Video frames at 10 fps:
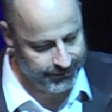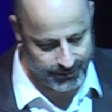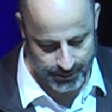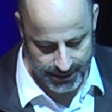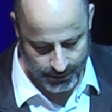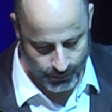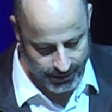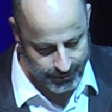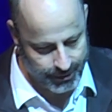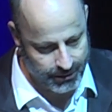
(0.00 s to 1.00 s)
you, Jeff, to
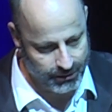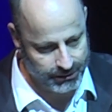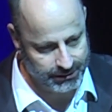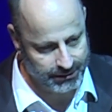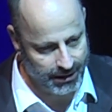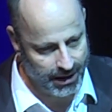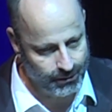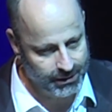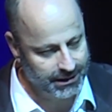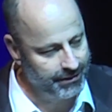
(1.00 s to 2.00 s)
begin with, because
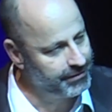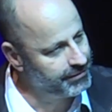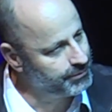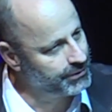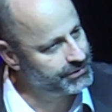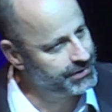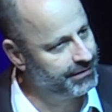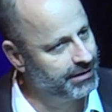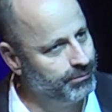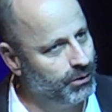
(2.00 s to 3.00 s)
I was under the
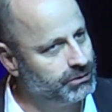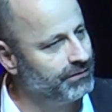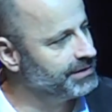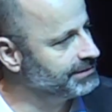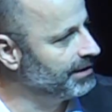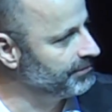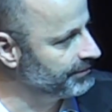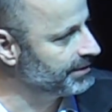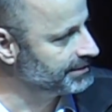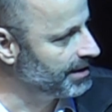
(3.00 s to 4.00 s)
impression that most of the
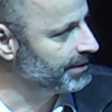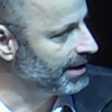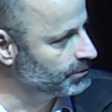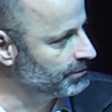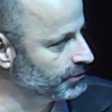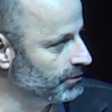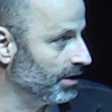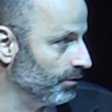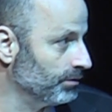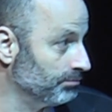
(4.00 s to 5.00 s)
stuff that's coming out
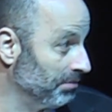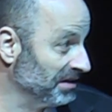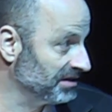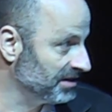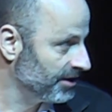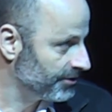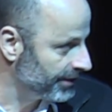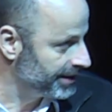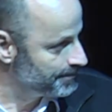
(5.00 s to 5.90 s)
of you, I will basically